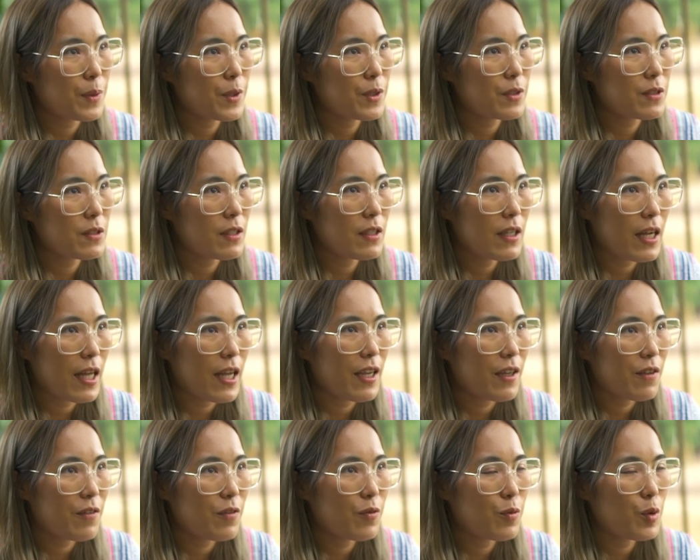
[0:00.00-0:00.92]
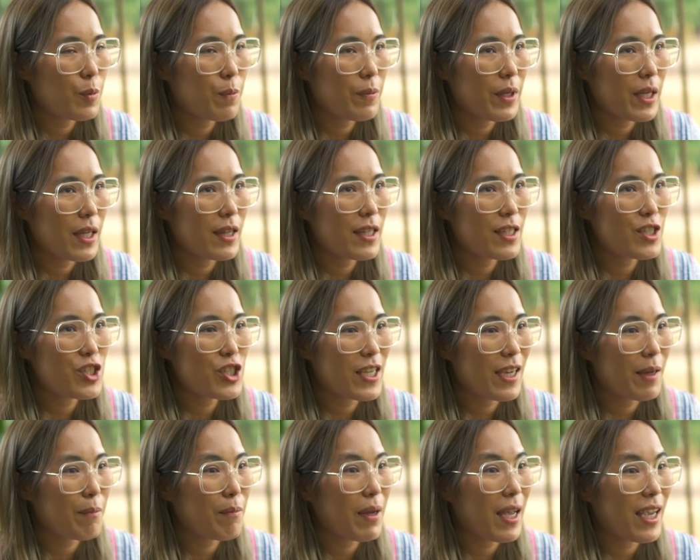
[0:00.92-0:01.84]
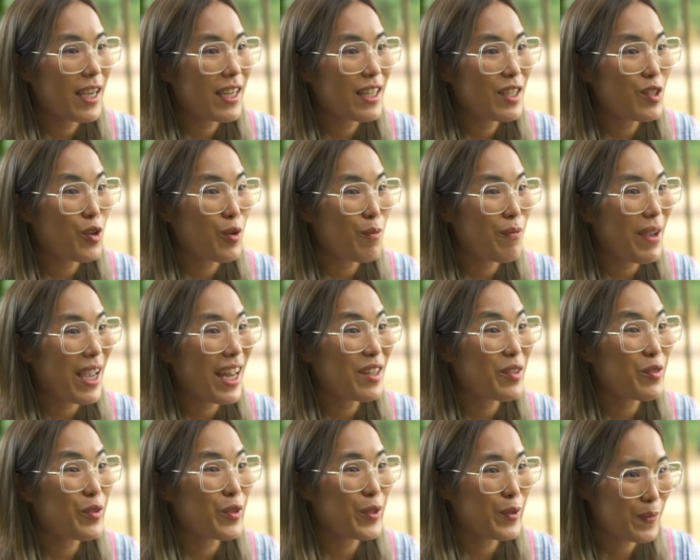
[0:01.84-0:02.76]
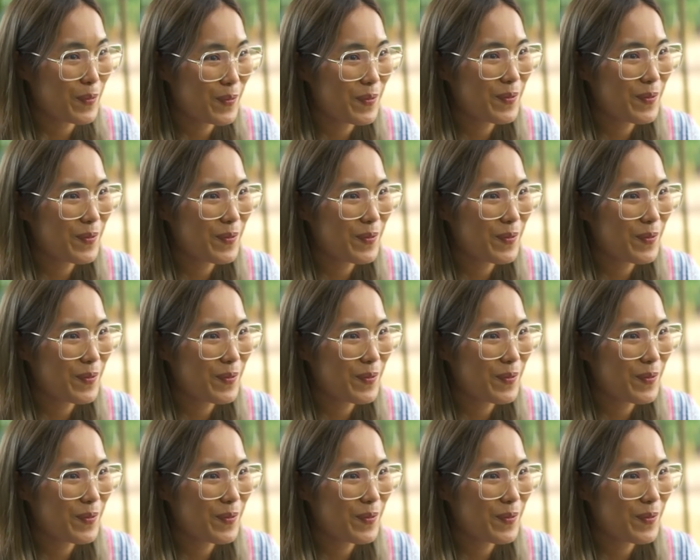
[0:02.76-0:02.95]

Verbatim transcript: personal life will be the Chiang Mai Nomad group.